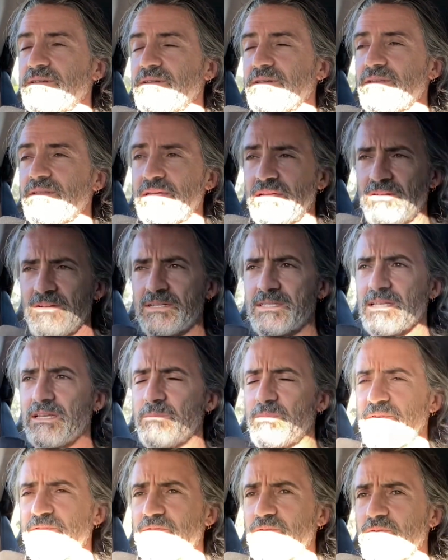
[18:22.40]
think I said it
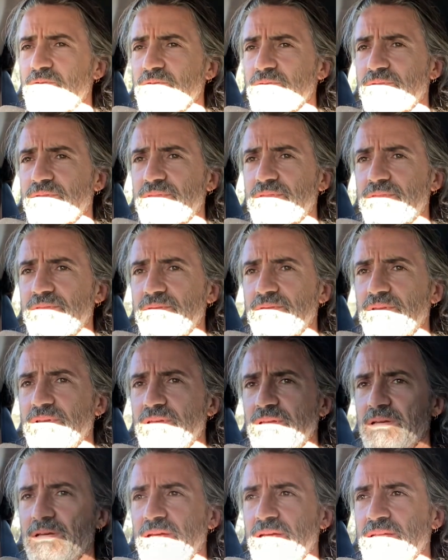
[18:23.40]
before,
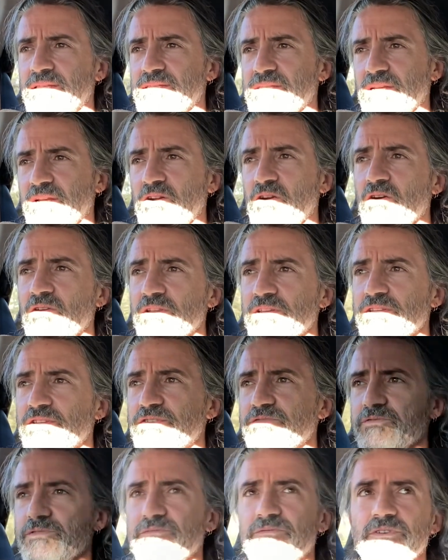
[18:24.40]
it's a college
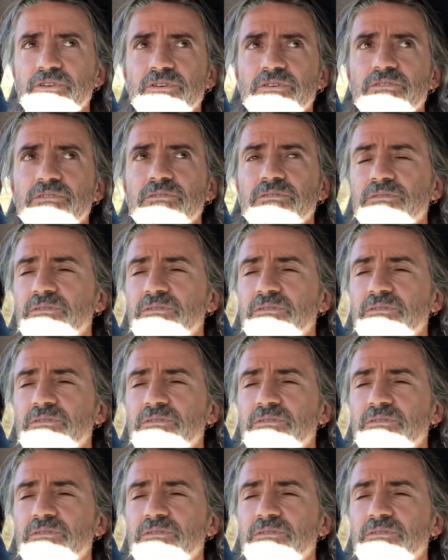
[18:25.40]
review.